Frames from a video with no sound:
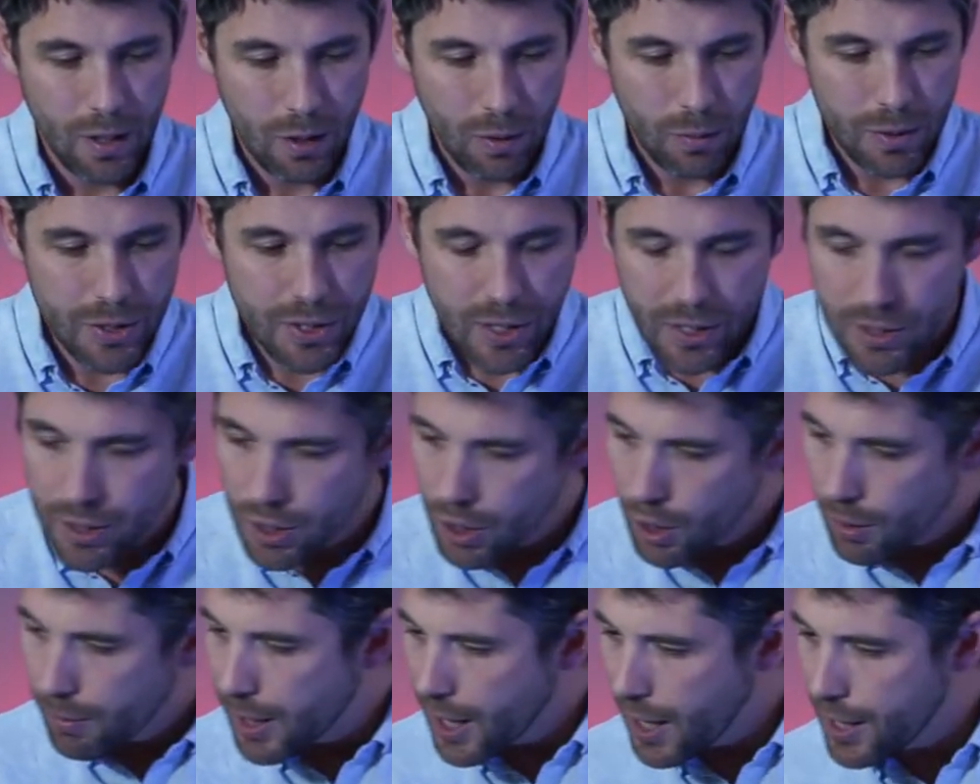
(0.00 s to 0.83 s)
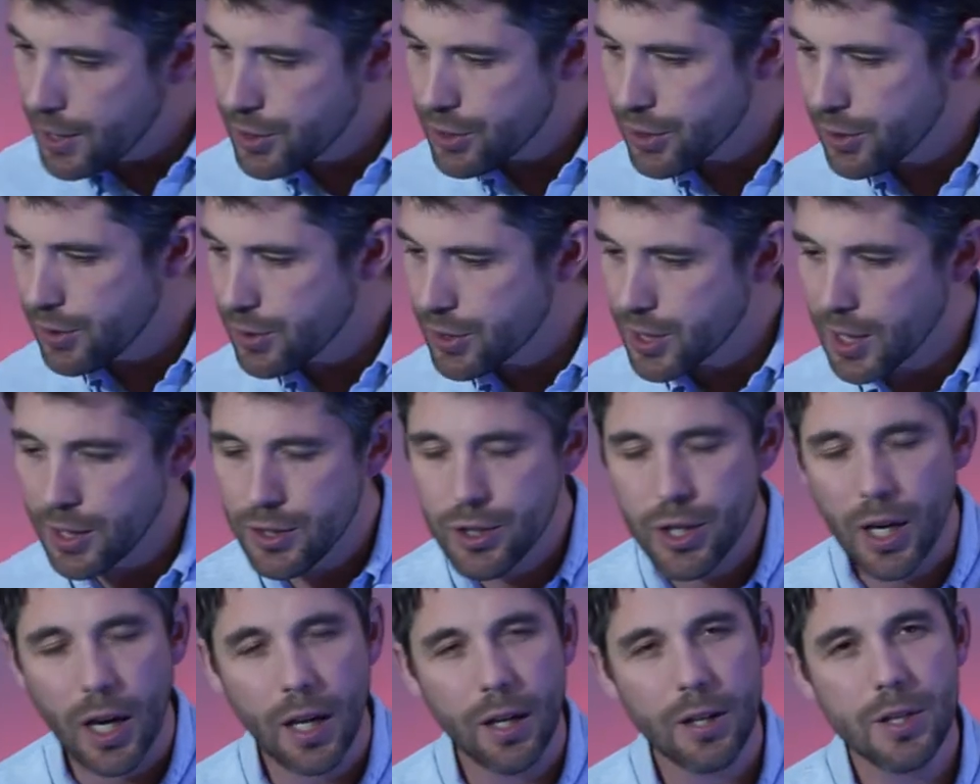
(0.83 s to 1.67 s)
we see denominations get
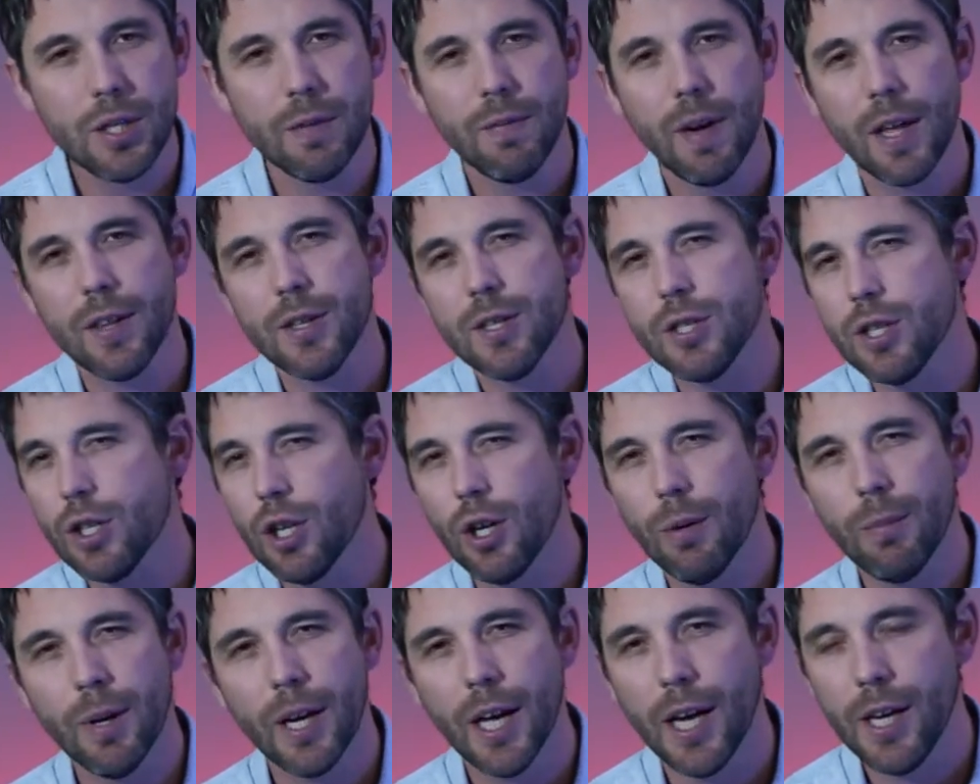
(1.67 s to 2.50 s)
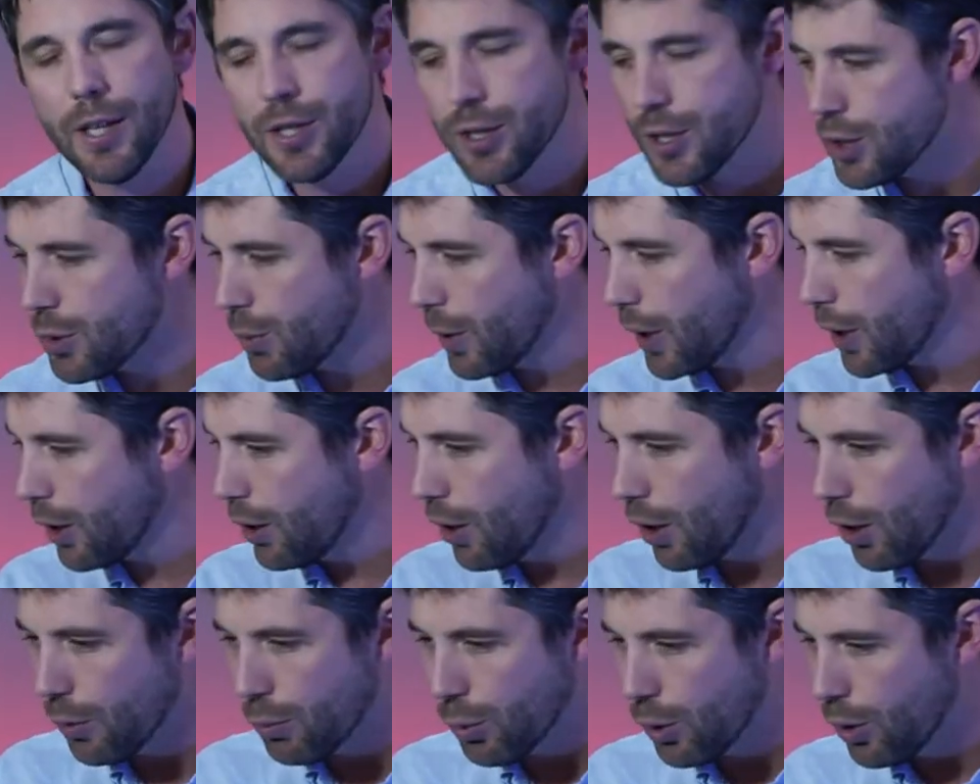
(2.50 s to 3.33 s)
jealous of other denominations when
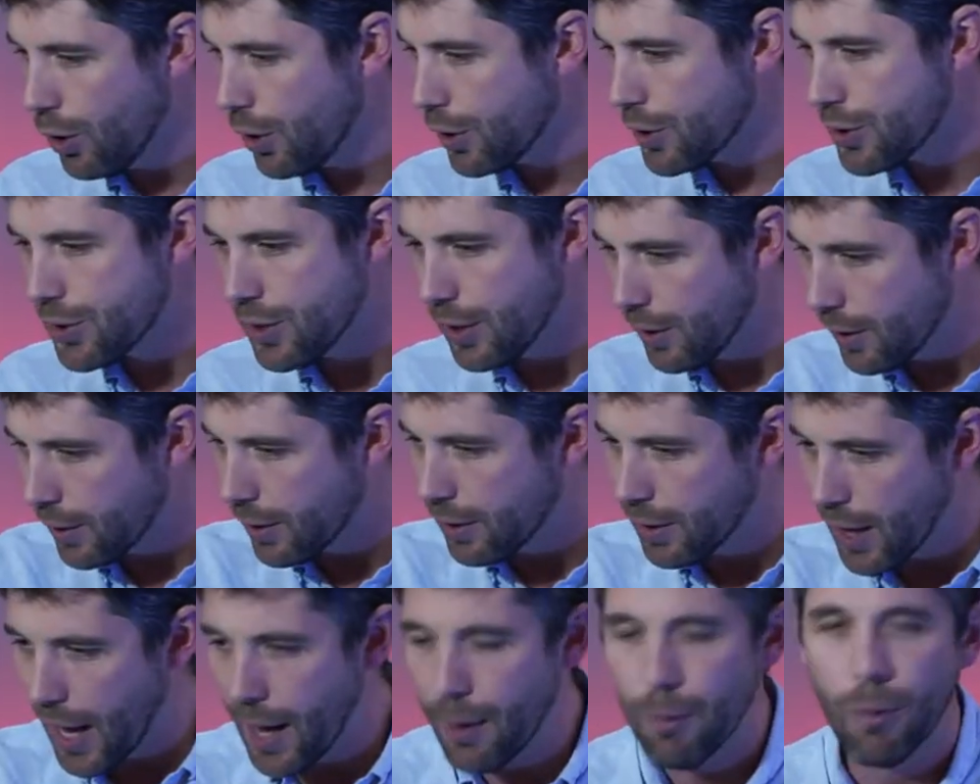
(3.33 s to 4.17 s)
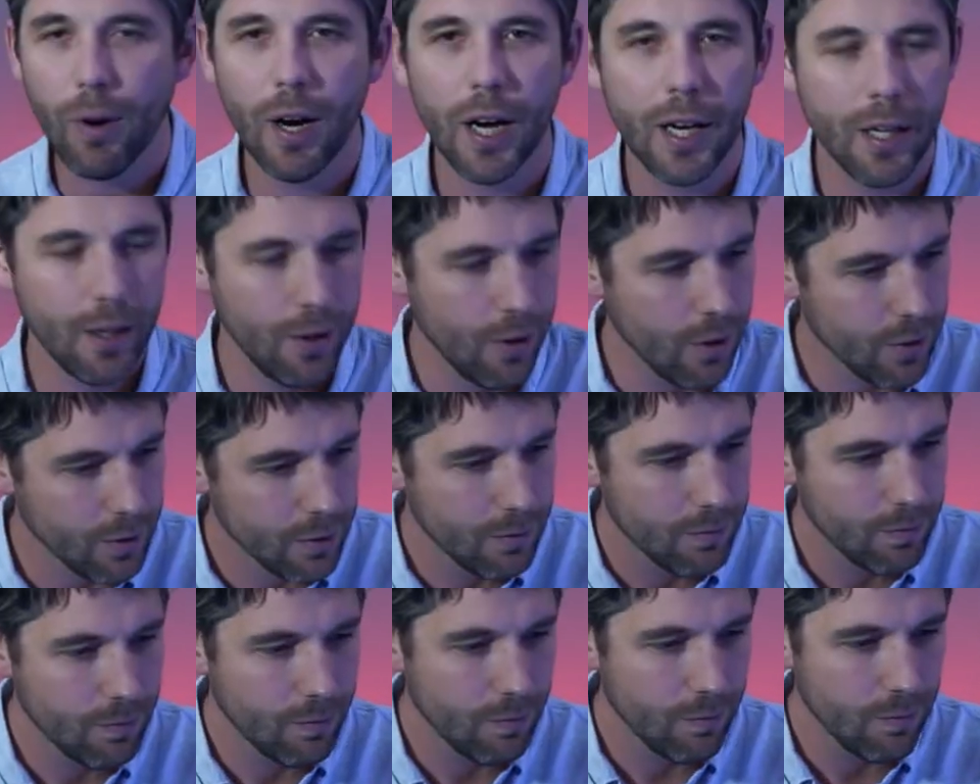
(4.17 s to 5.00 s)
God works in that one and not
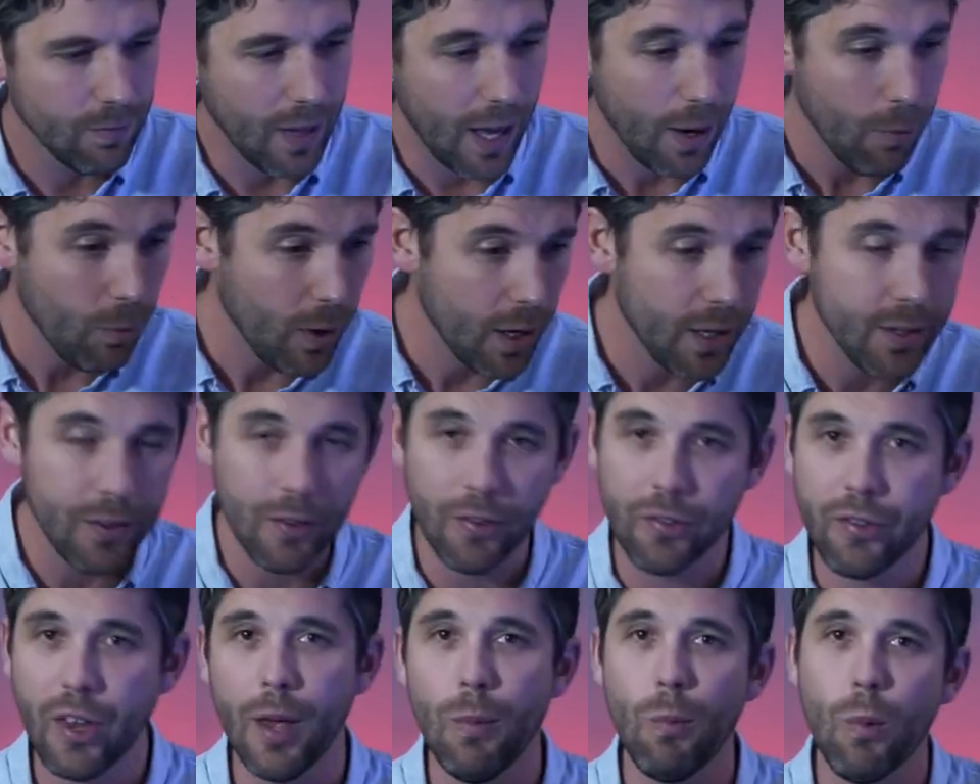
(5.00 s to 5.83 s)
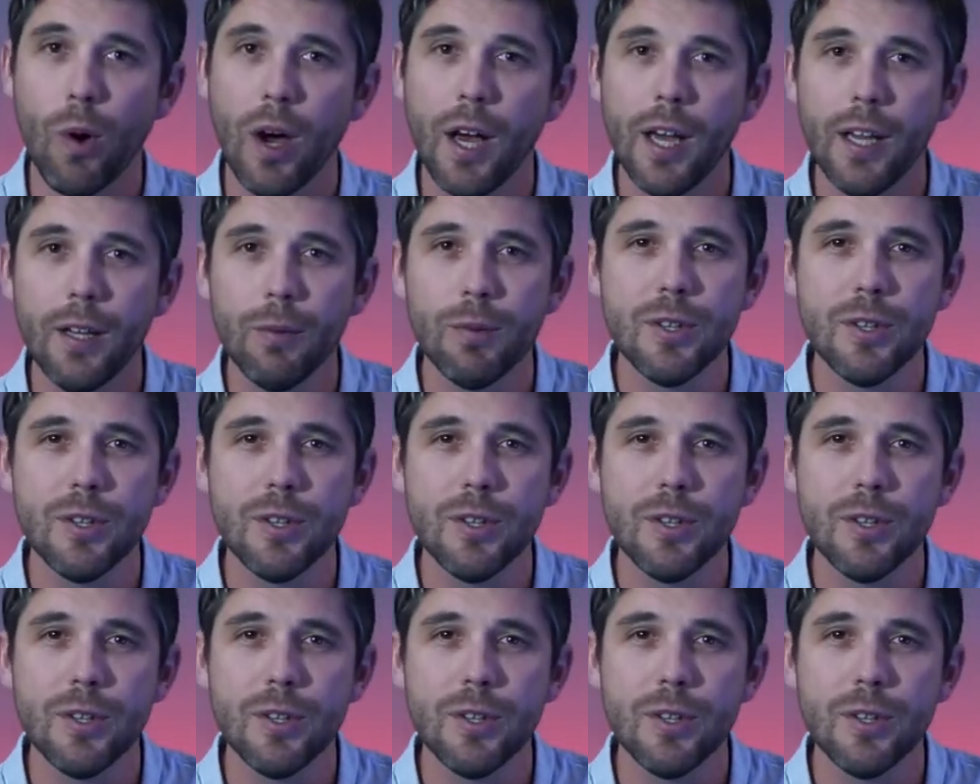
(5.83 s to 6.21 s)
that one in the same way.